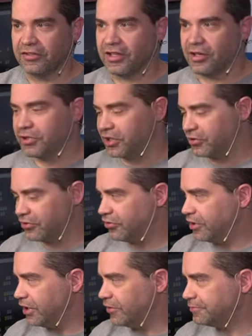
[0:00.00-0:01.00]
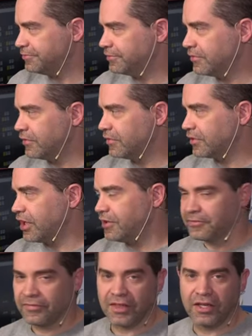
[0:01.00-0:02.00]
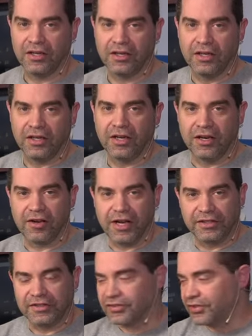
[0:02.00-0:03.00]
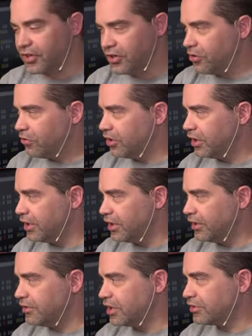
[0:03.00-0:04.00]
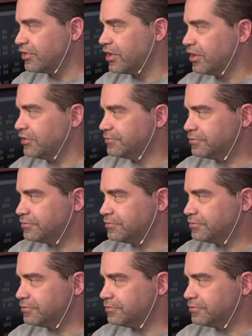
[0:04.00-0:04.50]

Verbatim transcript: that particular layout. Okay? All right, so uh, next thing,